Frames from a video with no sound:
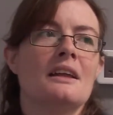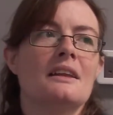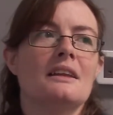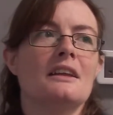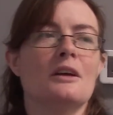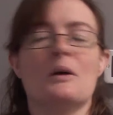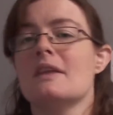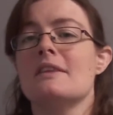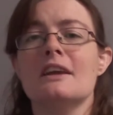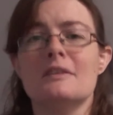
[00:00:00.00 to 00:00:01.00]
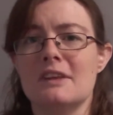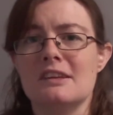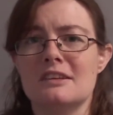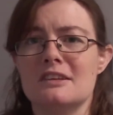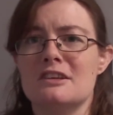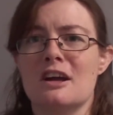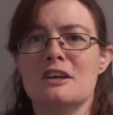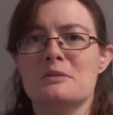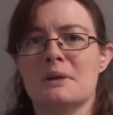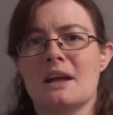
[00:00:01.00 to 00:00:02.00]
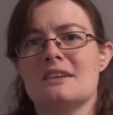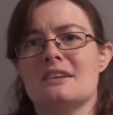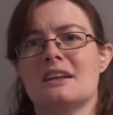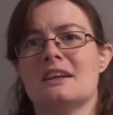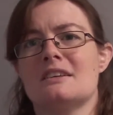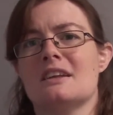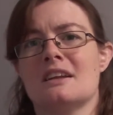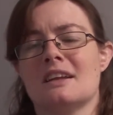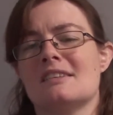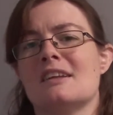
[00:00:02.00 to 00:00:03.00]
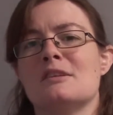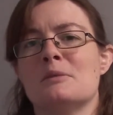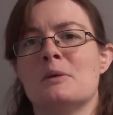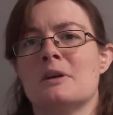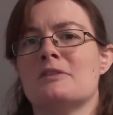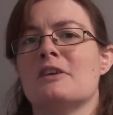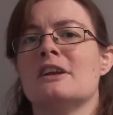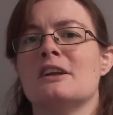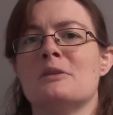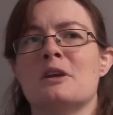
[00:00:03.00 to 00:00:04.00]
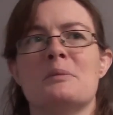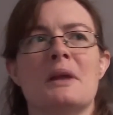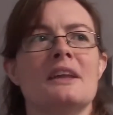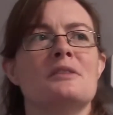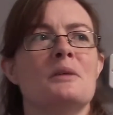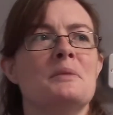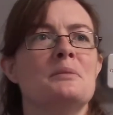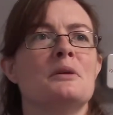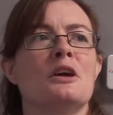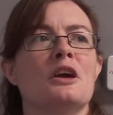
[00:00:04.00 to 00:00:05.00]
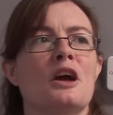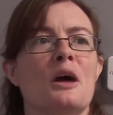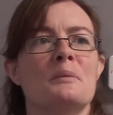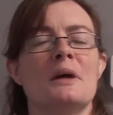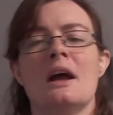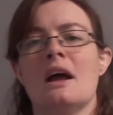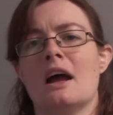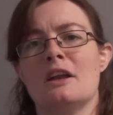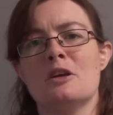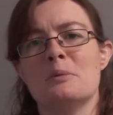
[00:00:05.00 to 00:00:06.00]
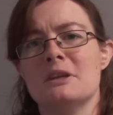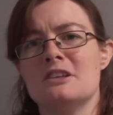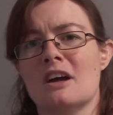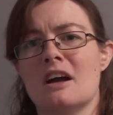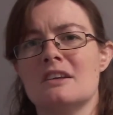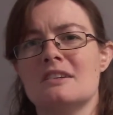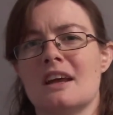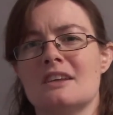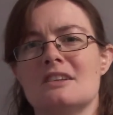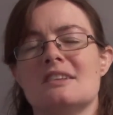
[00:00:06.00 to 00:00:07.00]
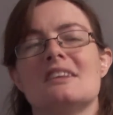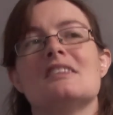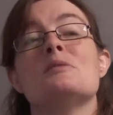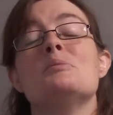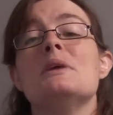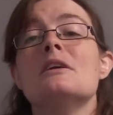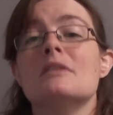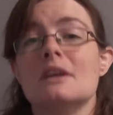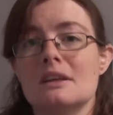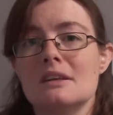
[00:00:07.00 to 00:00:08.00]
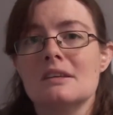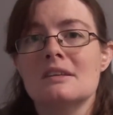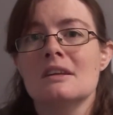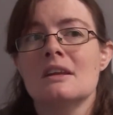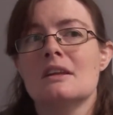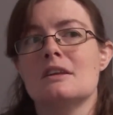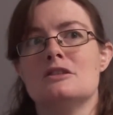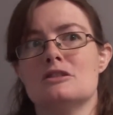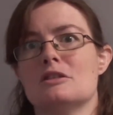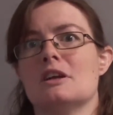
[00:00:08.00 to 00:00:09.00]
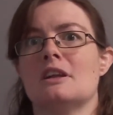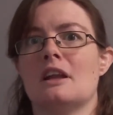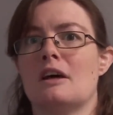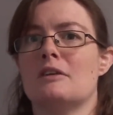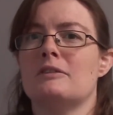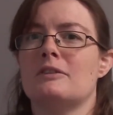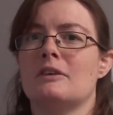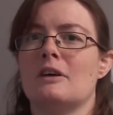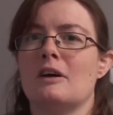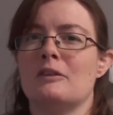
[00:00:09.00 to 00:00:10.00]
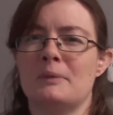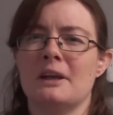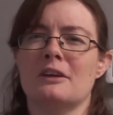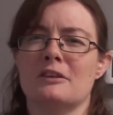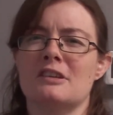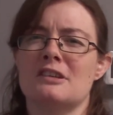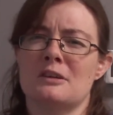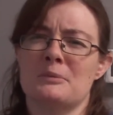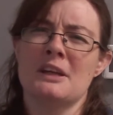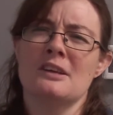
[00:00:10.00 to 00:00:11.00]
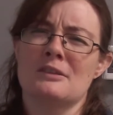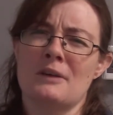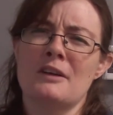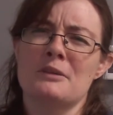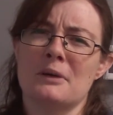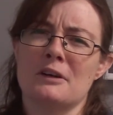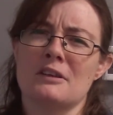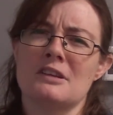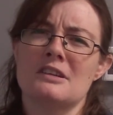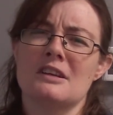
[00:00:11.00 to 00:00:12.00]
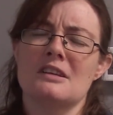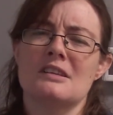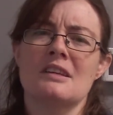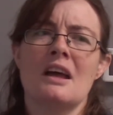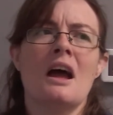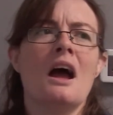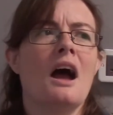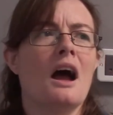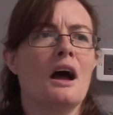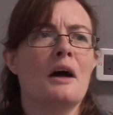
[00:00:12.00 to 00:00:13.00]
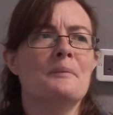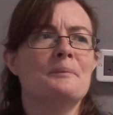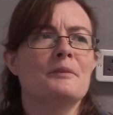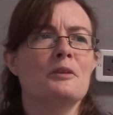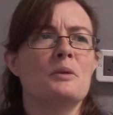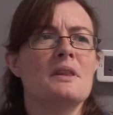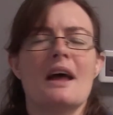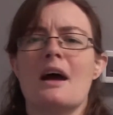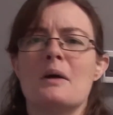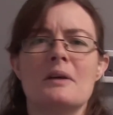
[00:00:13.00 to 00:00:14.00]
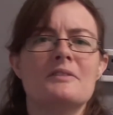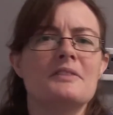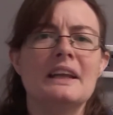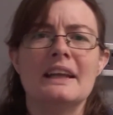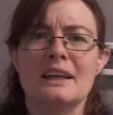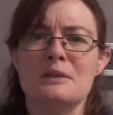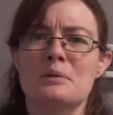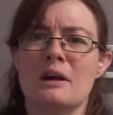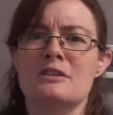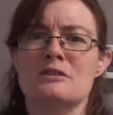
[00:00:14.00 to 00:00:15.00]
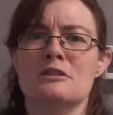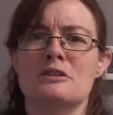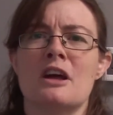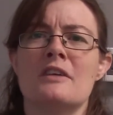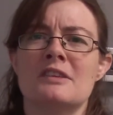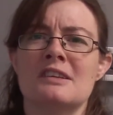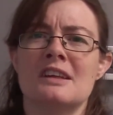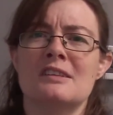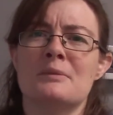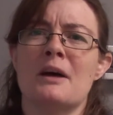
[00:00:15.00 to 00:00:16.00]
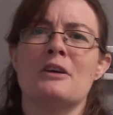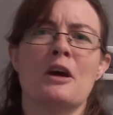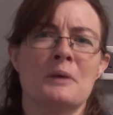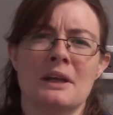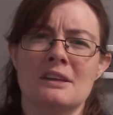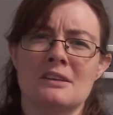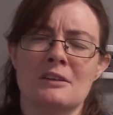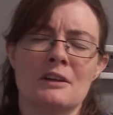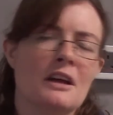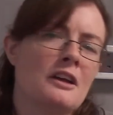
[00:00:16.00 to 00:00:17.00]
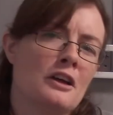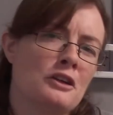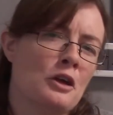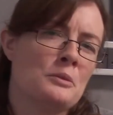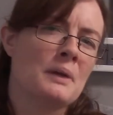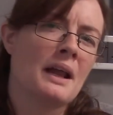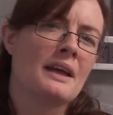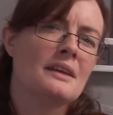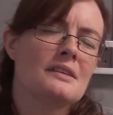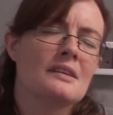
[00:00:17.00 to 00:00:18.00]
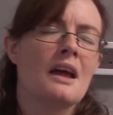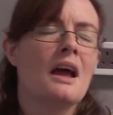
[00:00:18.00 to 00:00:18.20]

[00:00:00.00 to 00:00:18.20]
I think of this as a church, but actually an accessible one, a friendly one, a place where people can come and not be judged and just experience the joy and the love of being a Christian and surrounded by Christians, without feeling any pressure or nervousness about going into an unknown place.